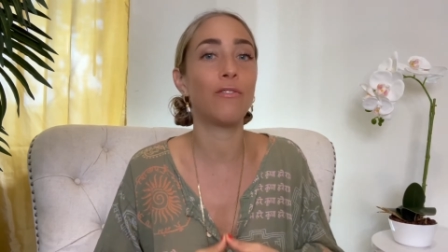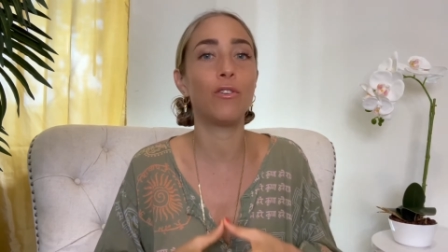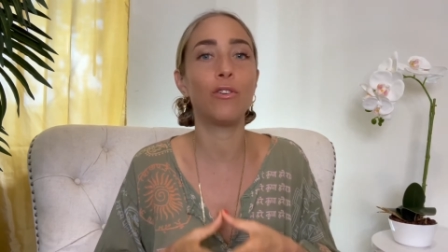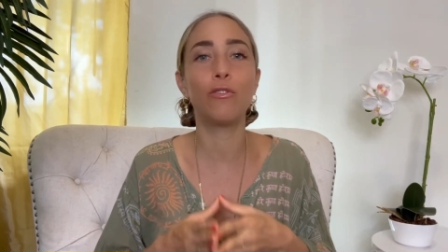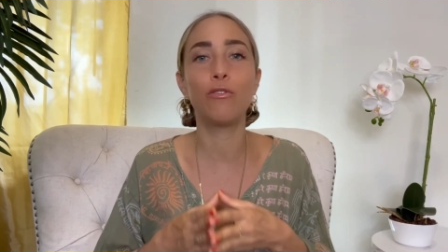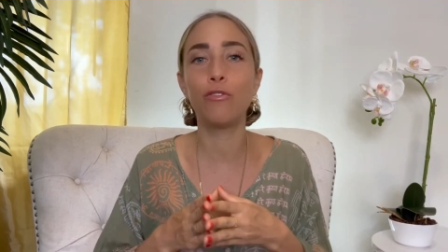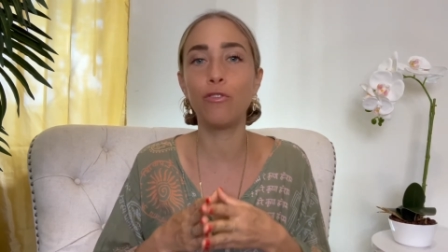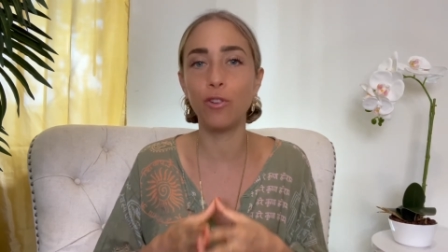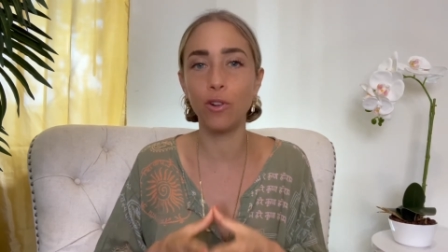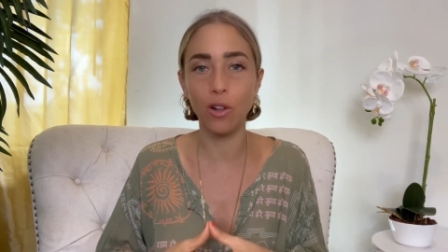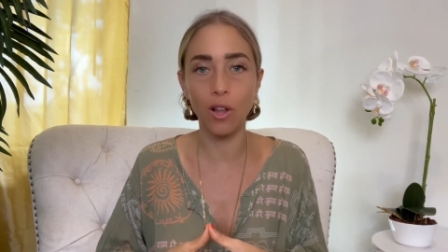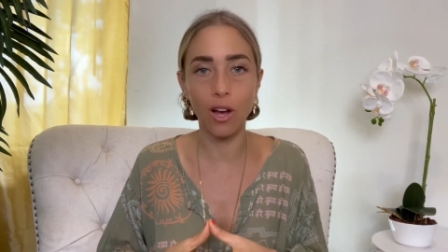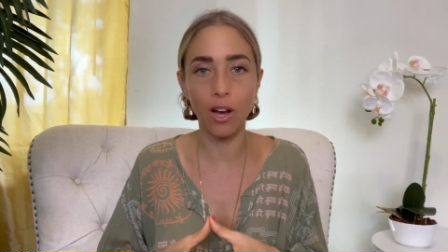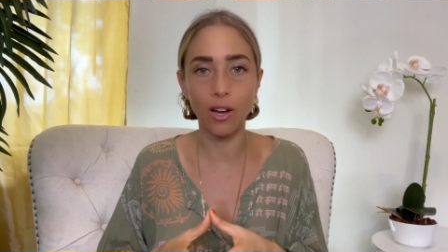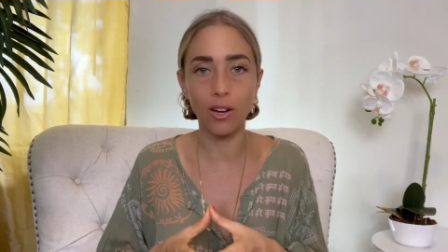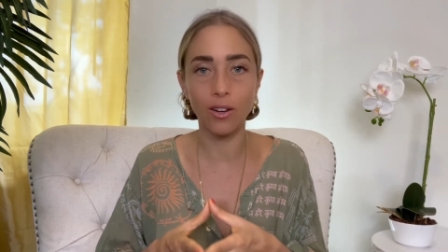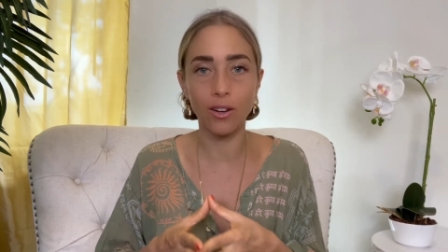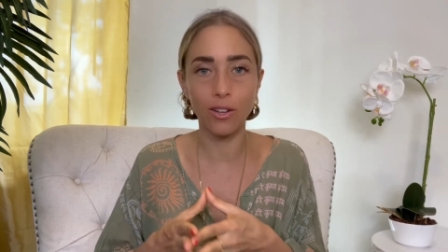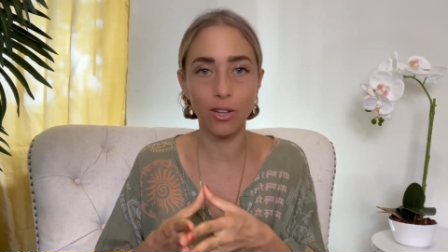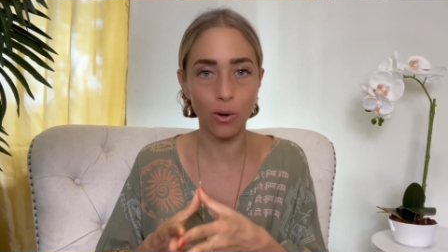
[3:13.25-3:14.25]
a
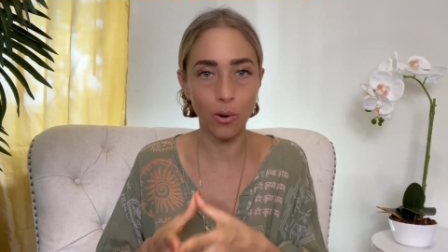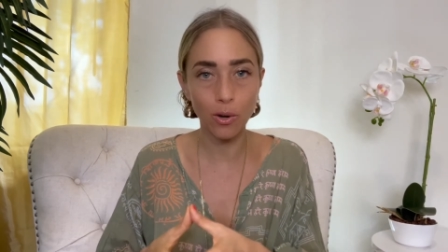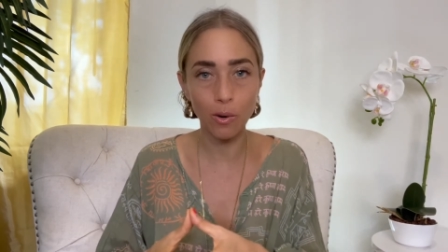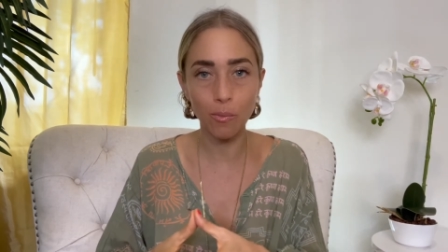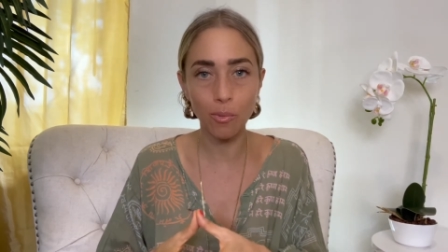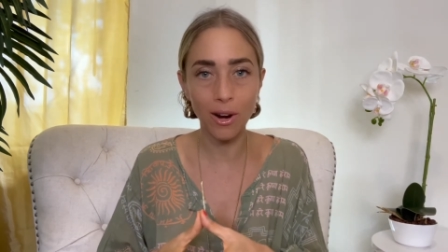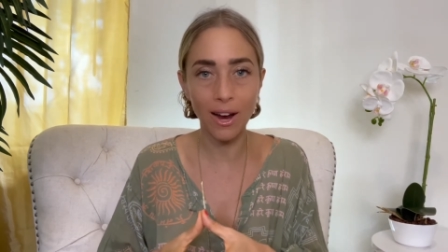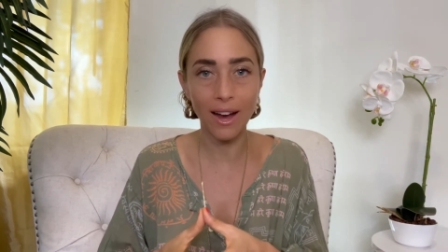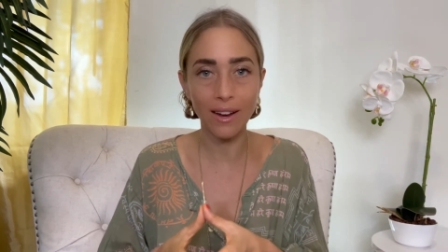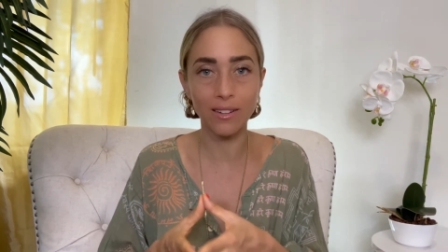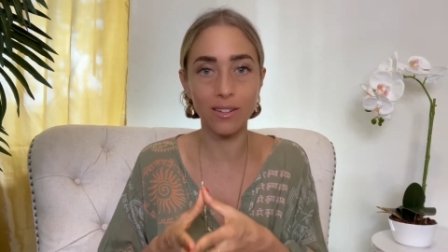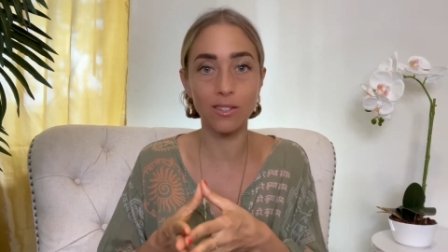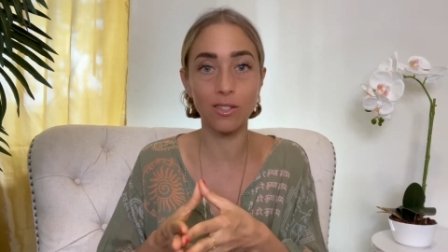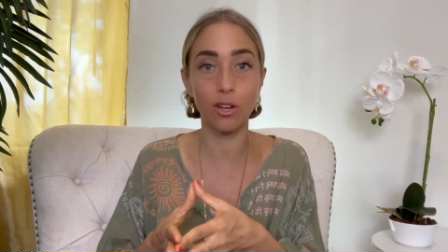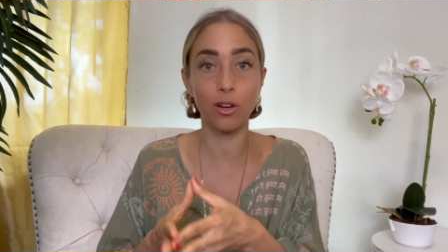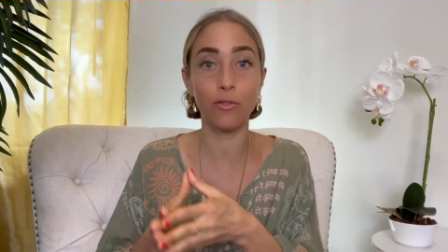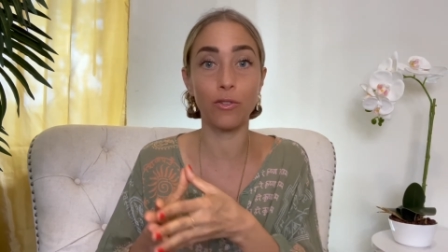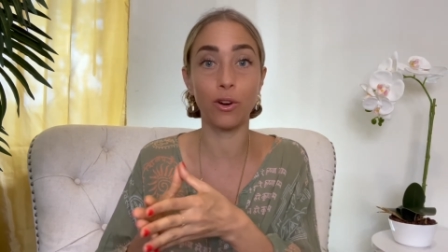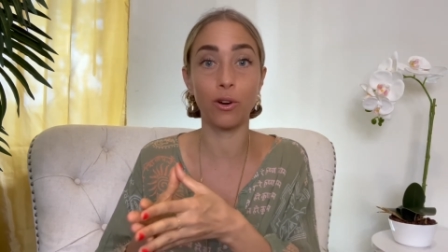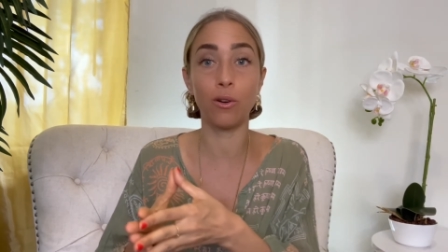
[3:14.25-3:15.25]
full-on yoga practice
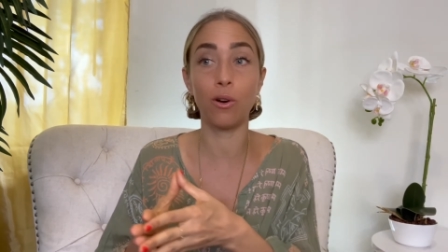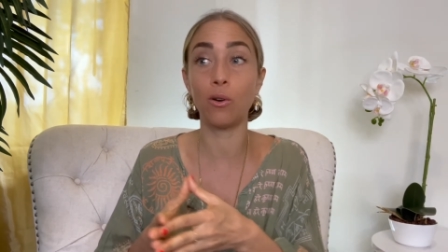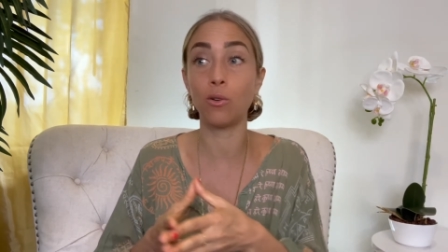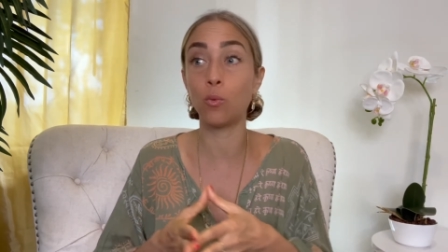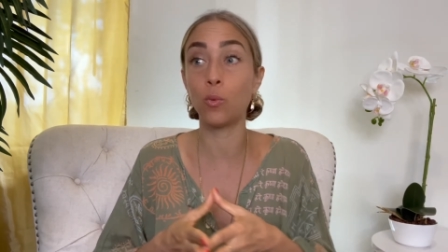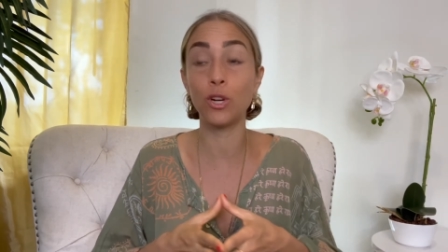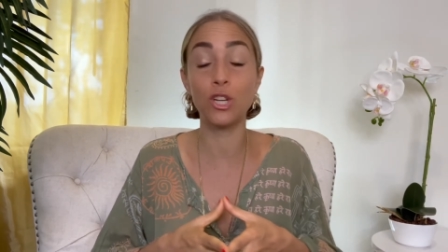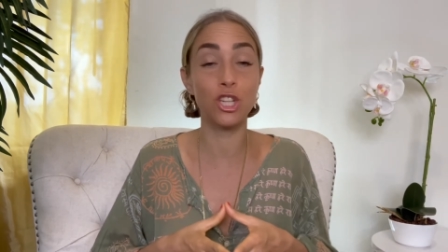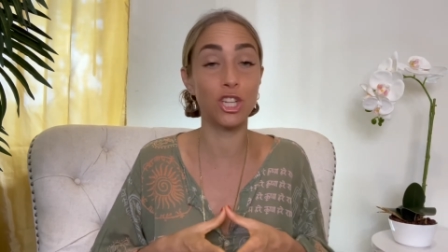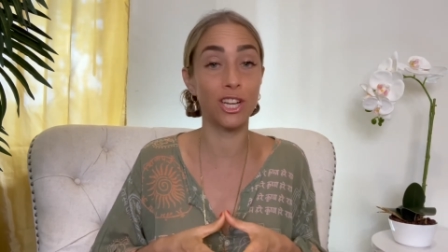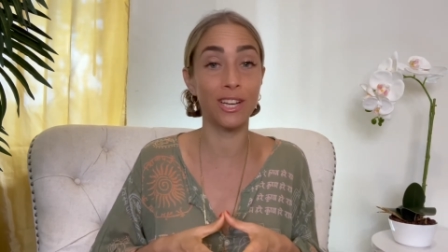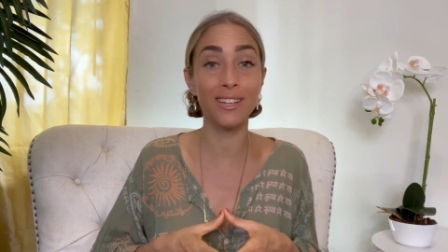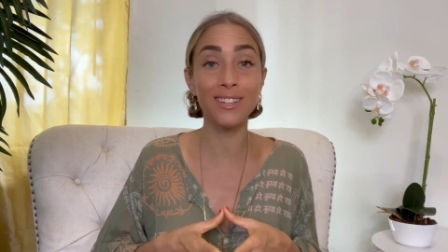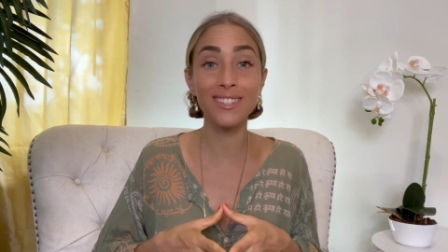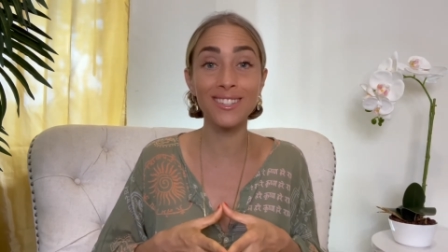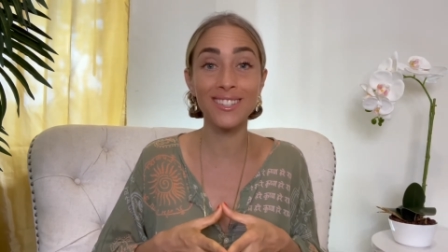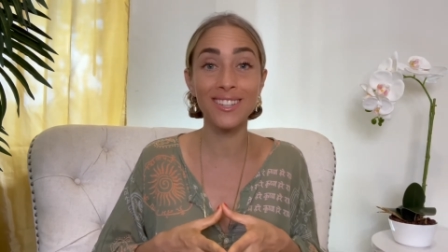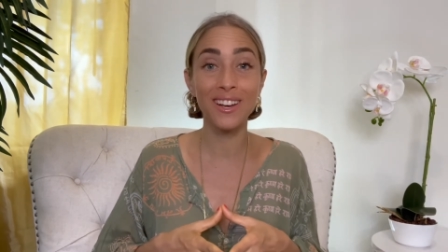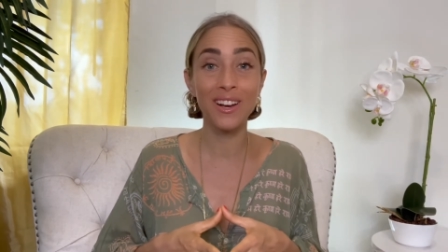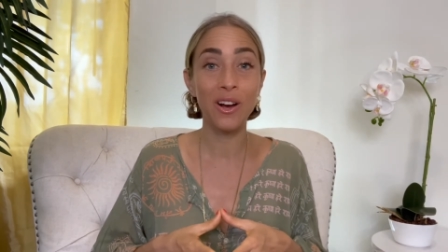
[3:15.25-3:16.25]
of your own, which is